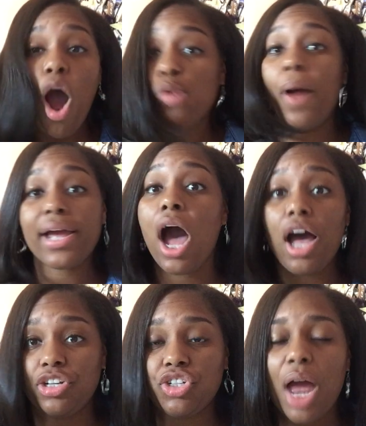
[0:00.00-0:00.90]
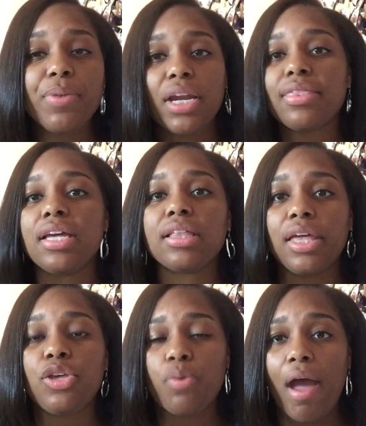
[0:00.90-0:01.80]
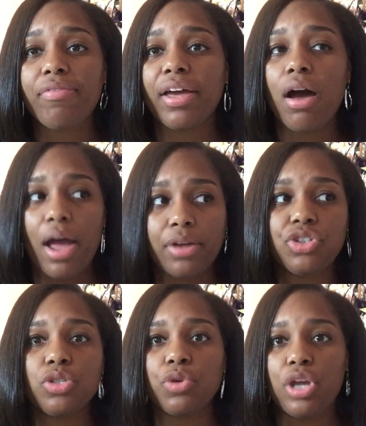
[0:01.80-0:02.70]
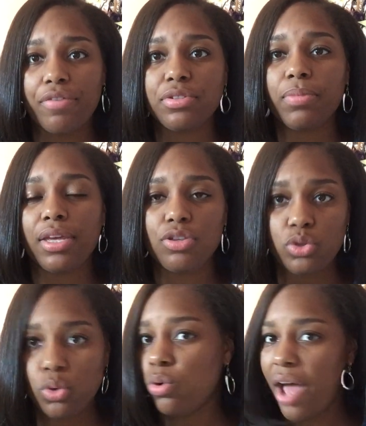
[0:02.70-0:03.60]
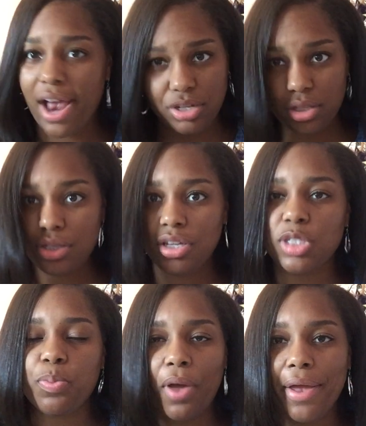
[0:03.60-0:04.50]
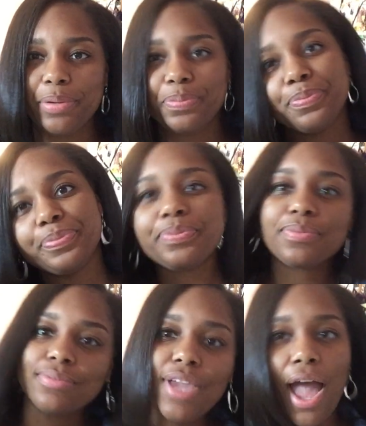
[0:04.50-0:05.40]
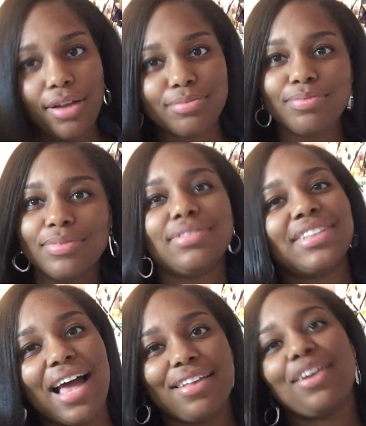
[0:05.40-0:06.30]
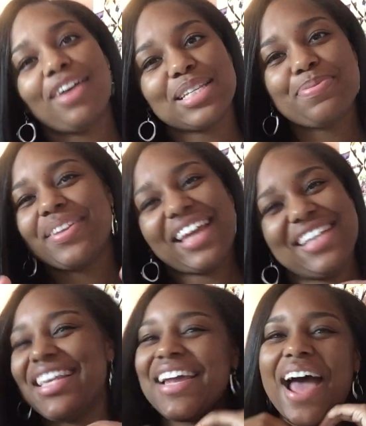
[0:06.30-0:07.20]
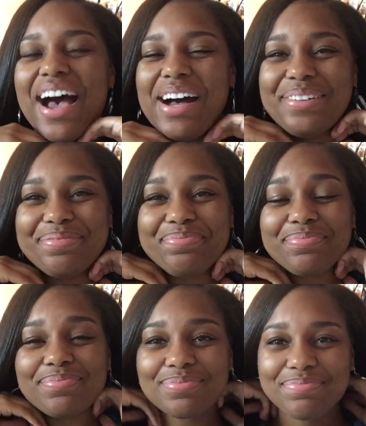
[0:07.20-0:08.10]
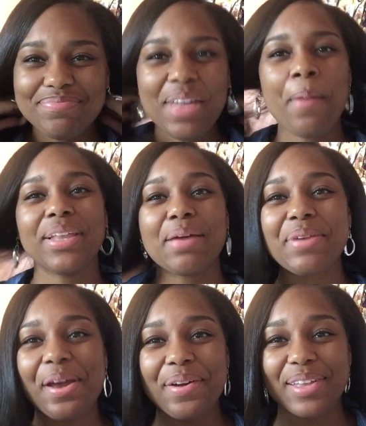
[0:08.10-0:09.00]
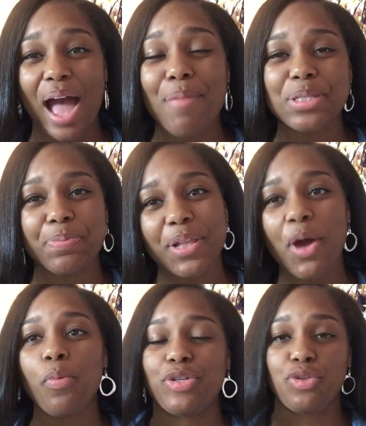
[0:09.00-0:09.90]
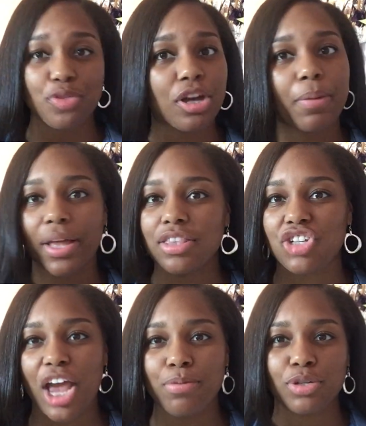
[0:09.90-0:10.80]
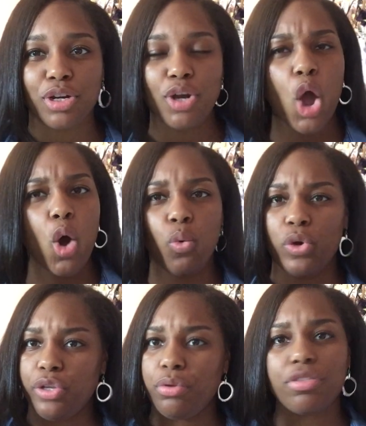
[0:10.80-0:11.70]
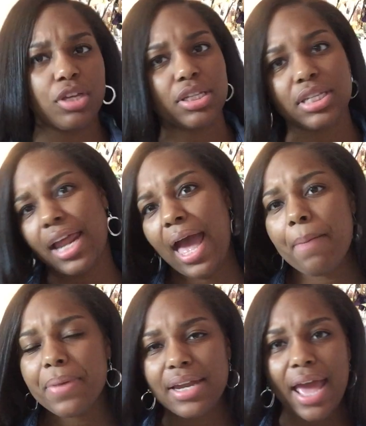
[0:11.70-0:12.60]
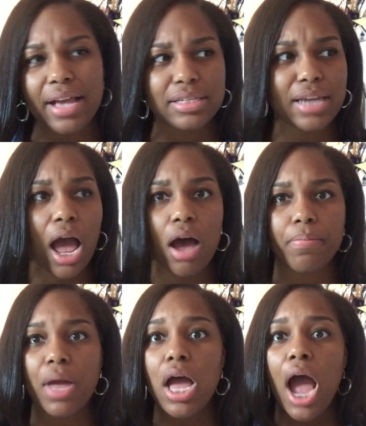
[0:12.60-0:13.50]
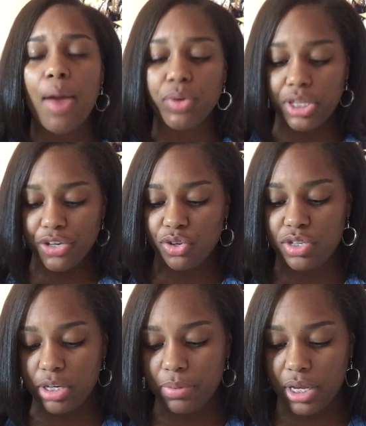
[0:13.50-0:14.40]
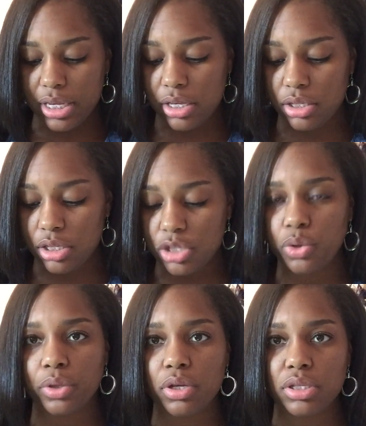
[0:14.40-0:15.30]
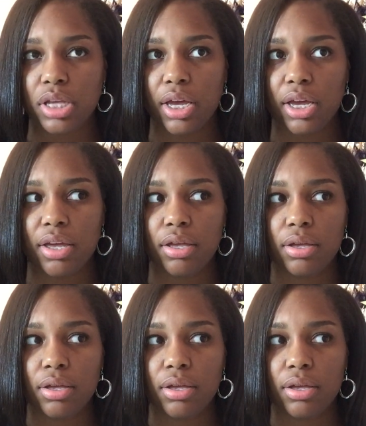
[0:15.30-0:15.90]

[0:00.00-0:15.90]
oh my gosh. I mean, I think like you have like actions where you have some like cool action scenes, but yeah, solid across the board, like I said. But let me know in the comments below what you thought about the chapter. What do you think is going to happen next? I'm really interested because, so it looks like